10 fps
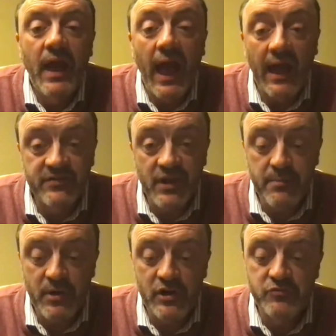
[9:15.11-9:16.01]
As I
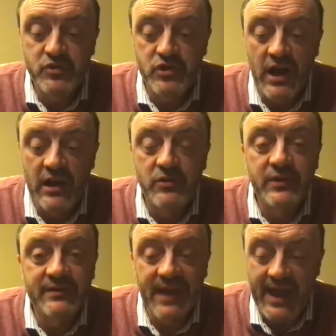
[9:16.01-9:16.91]
emerged from childhood
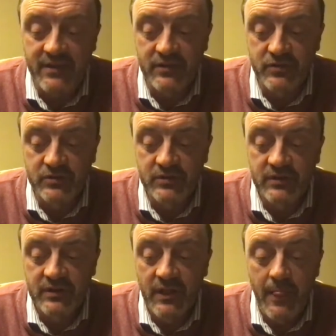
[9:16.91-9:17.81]
into adulthood,
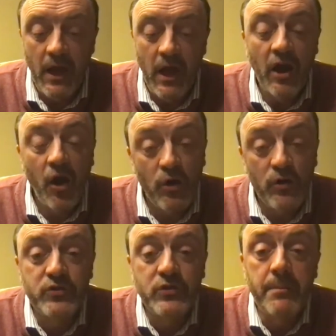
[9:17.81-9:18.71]
I
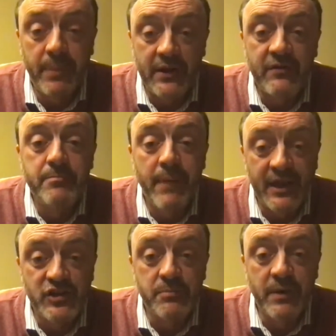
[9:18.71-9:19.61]
also got better at
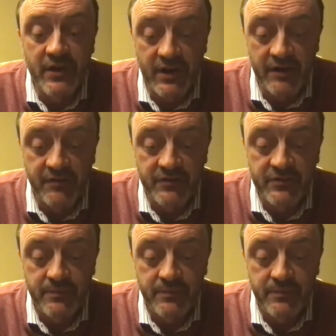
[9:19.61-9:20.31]
managing my nerves.